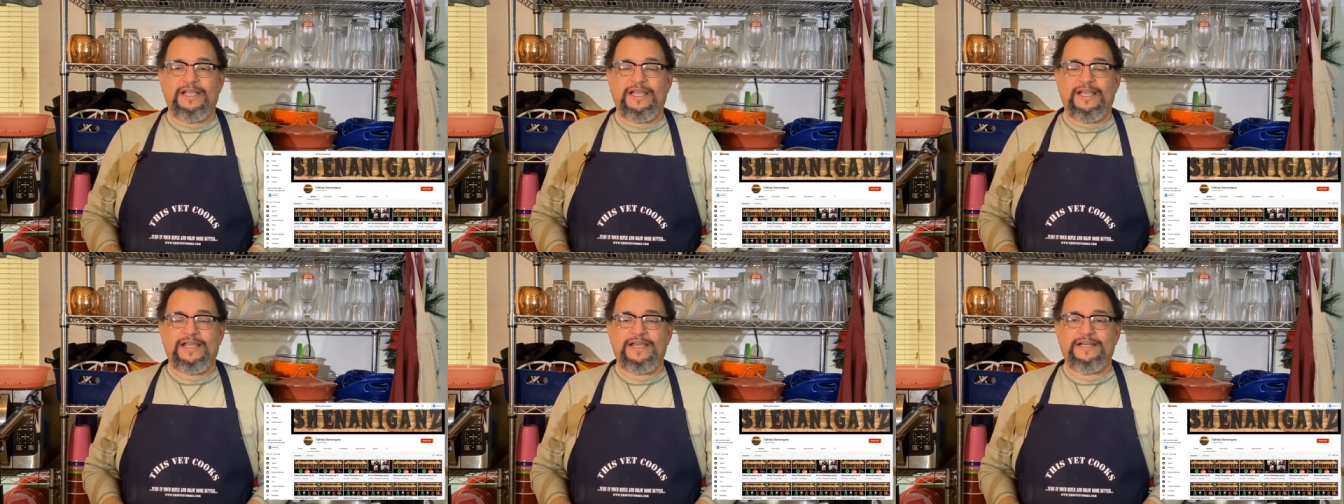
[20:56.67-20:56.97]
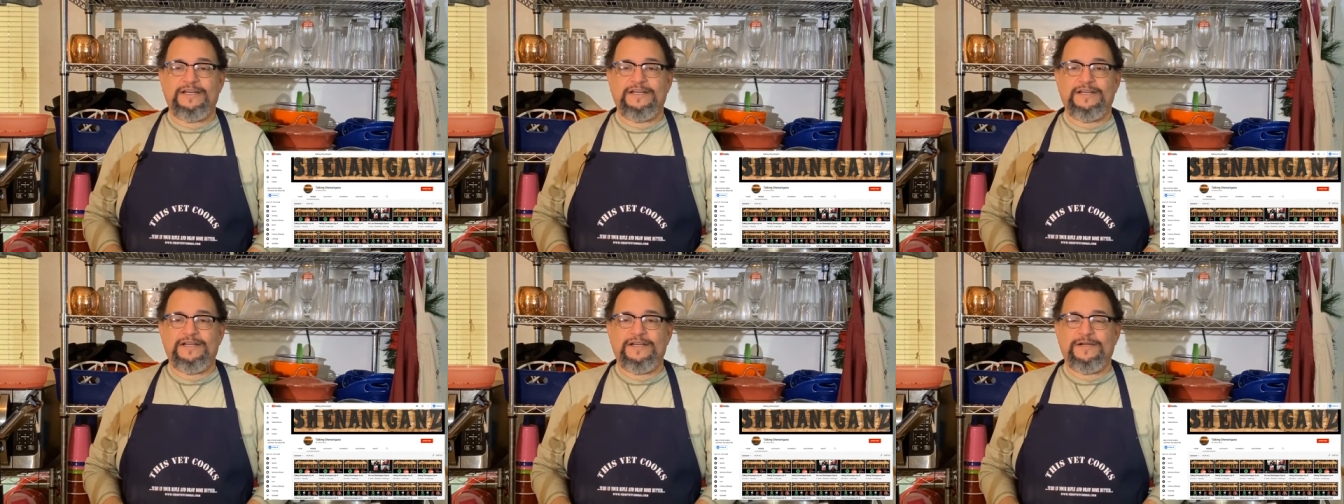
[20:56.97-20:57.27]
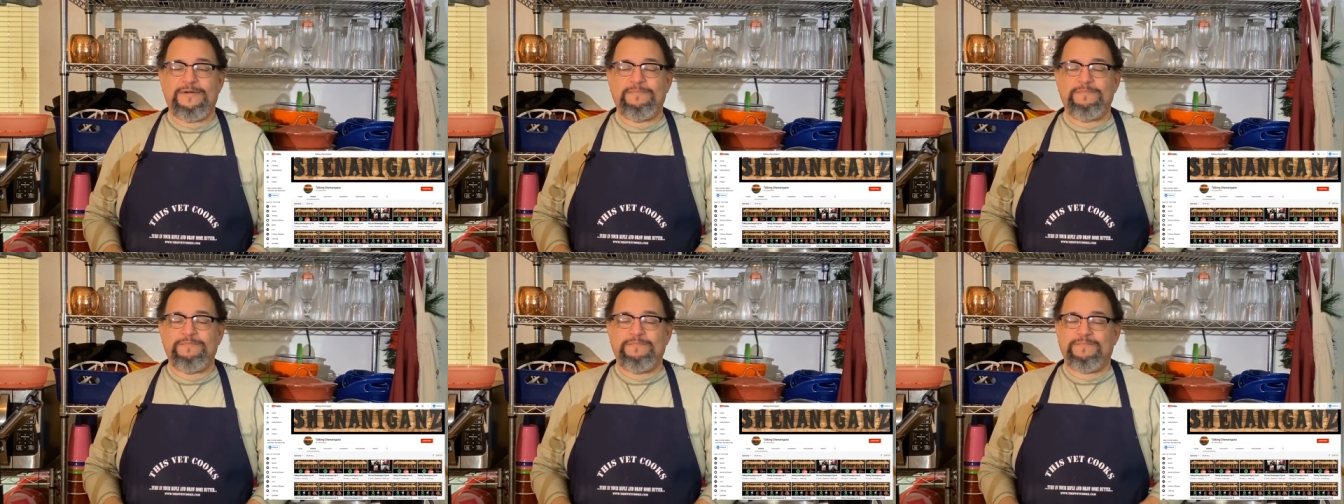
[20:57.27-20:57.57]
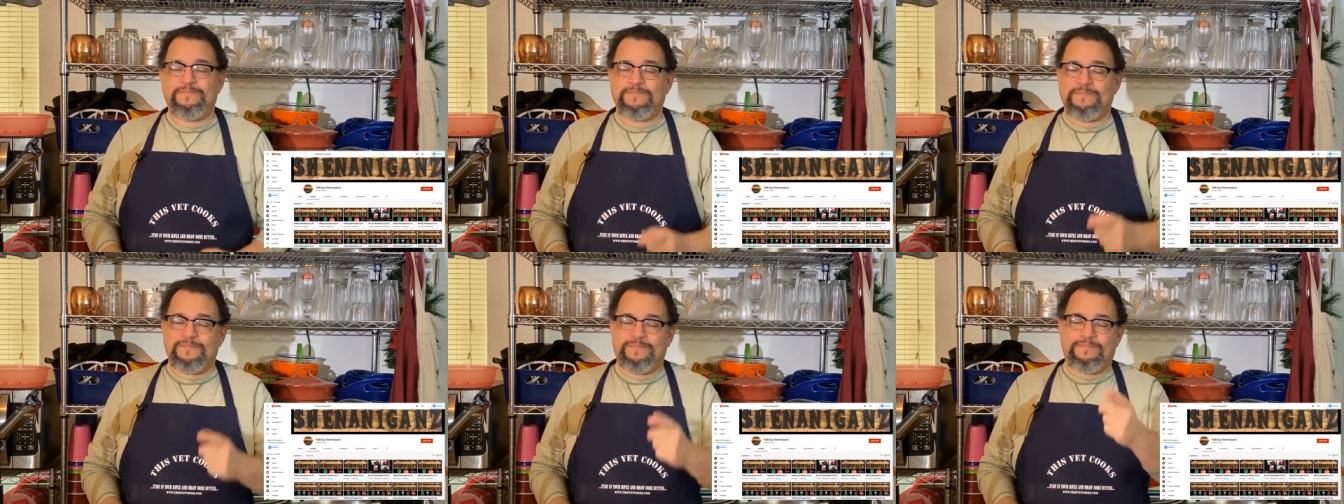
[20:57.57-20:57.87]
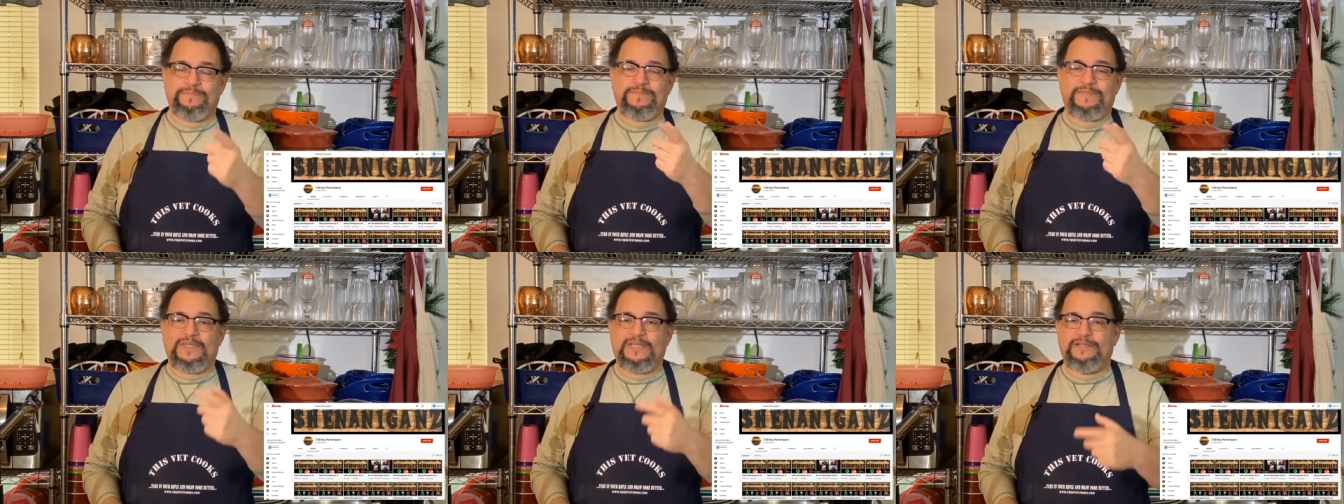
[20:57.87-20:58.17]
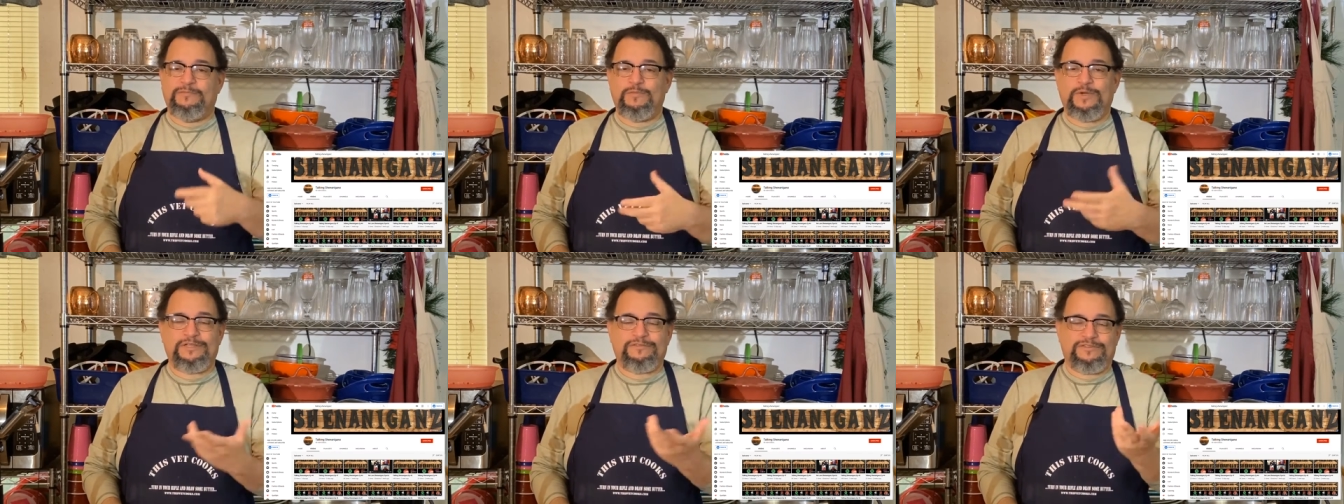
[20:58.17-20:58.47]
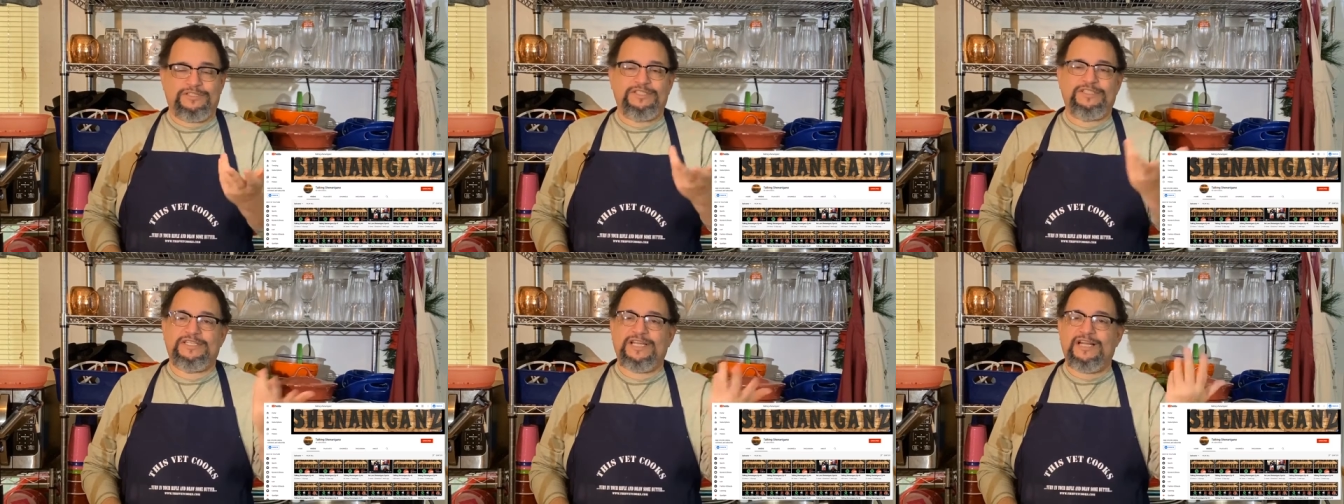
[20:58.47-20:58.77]
And,
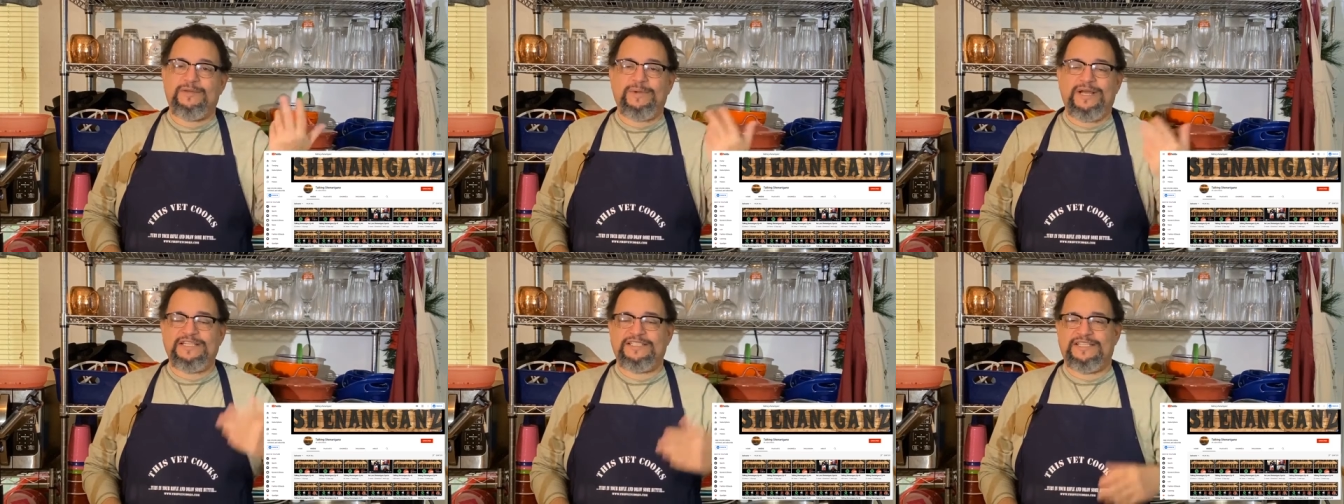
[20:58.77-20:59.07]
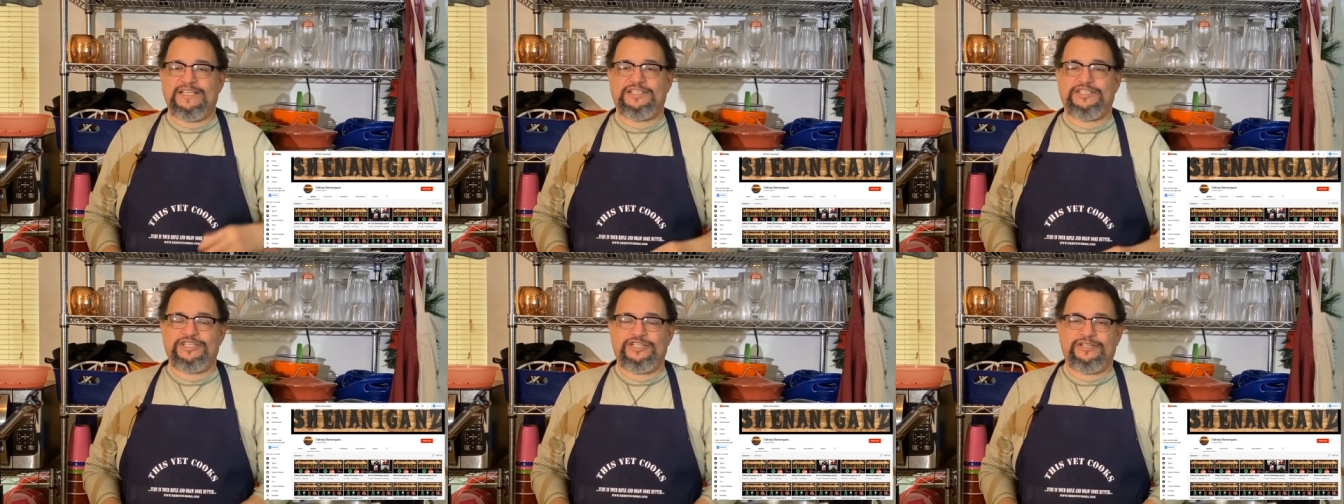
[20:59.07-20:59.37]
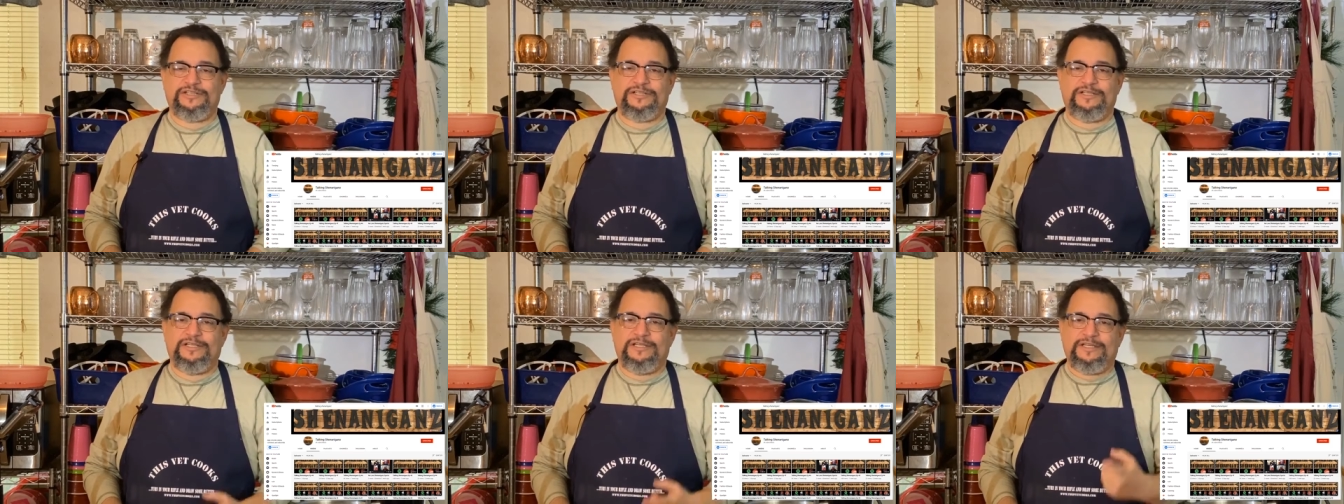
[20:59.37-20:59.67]
well, just tell them I sent you.